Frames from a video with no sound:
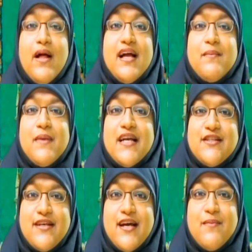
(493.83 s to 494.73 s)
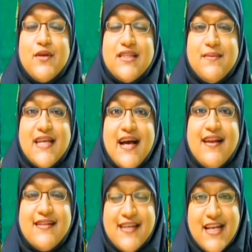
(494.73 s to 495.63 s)
back to Young Muslim Talent in
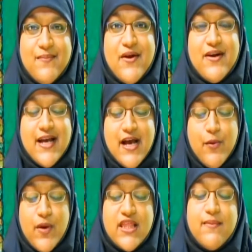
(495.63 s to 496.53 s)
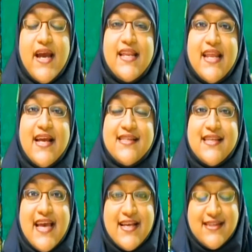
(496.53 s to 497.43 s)
America with my next
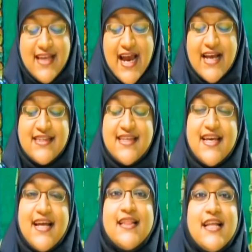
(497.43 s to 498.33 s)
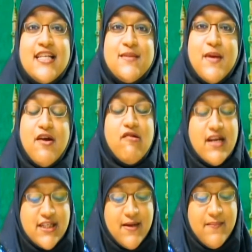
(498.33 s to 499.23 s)
guest, Asiya Najma Rajab.
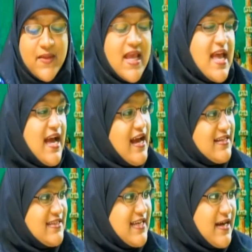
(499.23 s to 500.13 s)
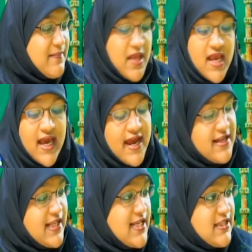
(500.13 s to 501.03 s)
Asiya, can you tell us
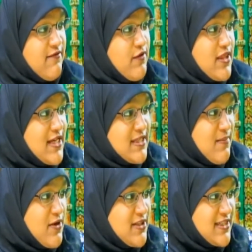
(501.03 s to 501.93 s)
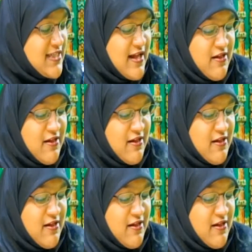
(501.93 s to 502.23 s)
a few things about yourself?